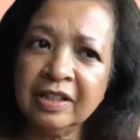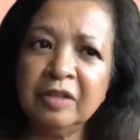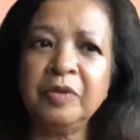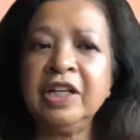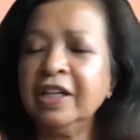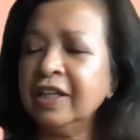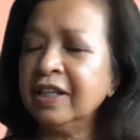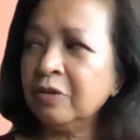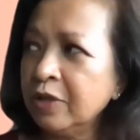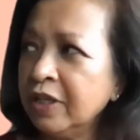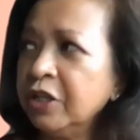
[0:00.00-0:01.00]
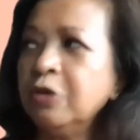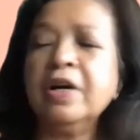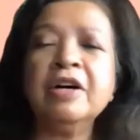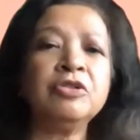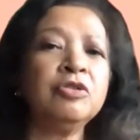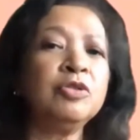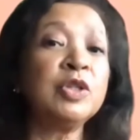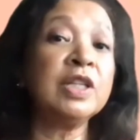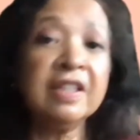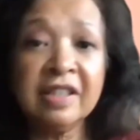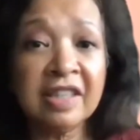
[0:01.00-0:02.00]
We can only go out to do
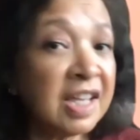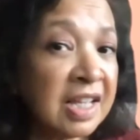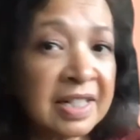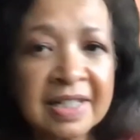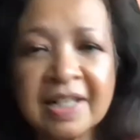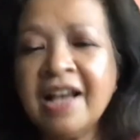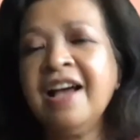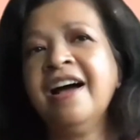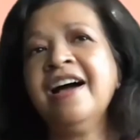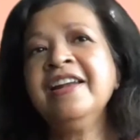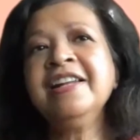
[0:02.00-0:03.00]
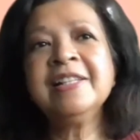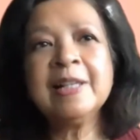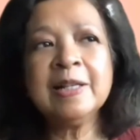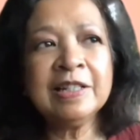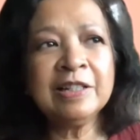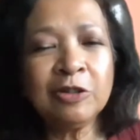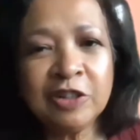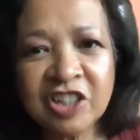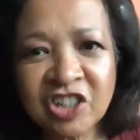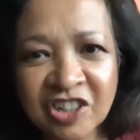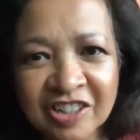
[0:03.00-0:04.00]
certain things under certain
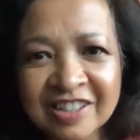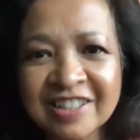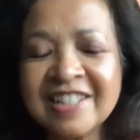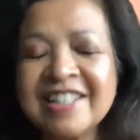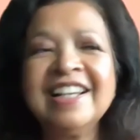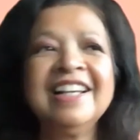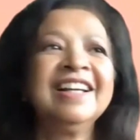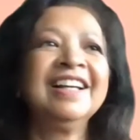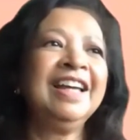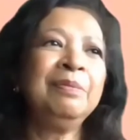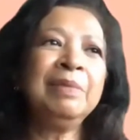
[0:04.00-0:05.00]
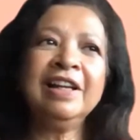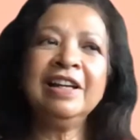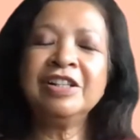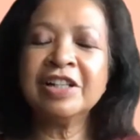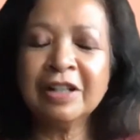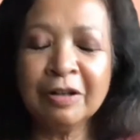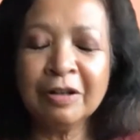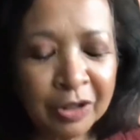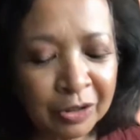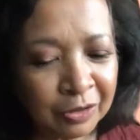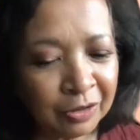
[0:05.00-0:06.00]
conditions. In Malaysia,
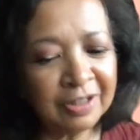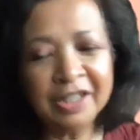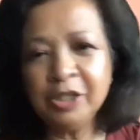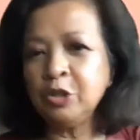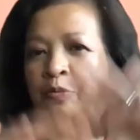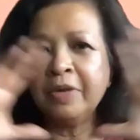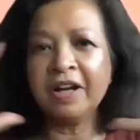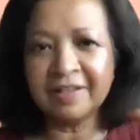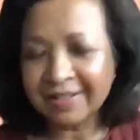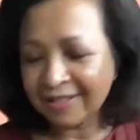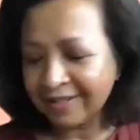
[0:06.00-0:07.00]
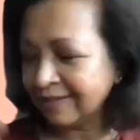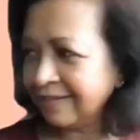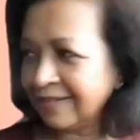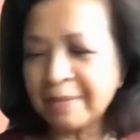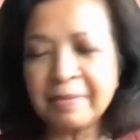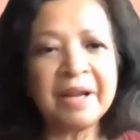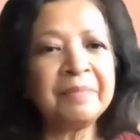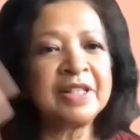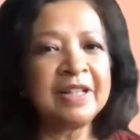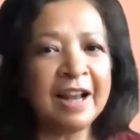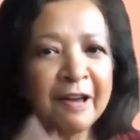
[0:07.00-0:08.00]
we're all into masks and
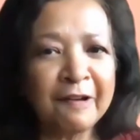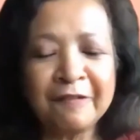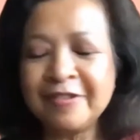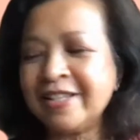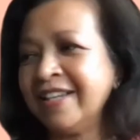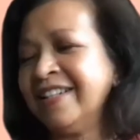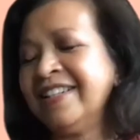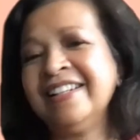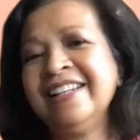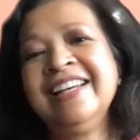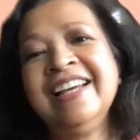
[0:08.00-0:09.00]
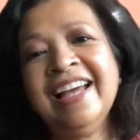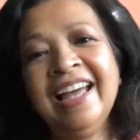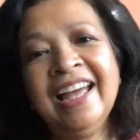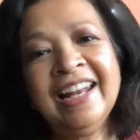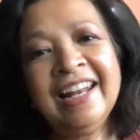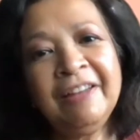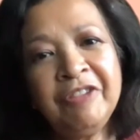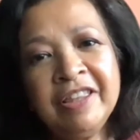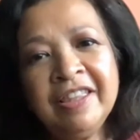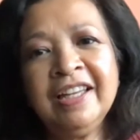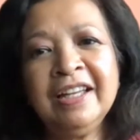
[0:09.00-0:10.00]
sometimes gloves and
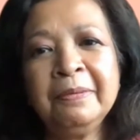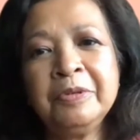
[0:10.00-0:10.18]
everything.